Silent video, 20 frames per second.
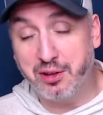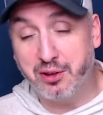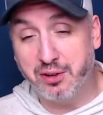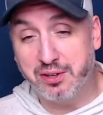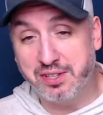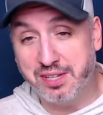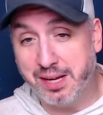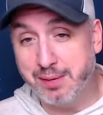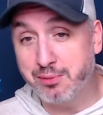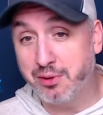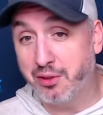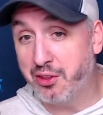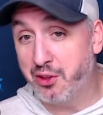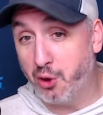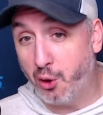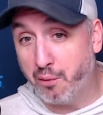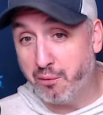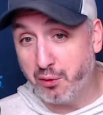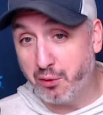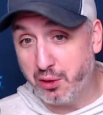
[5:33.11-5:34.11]
good team to the
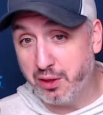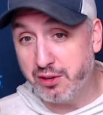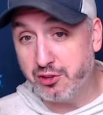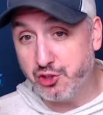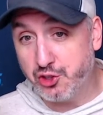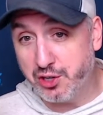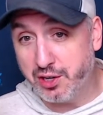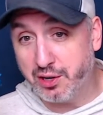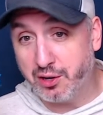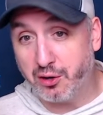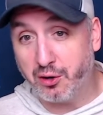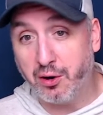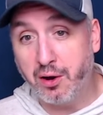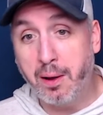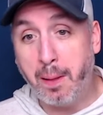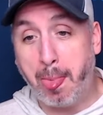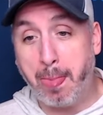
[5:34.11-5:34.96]
over this year,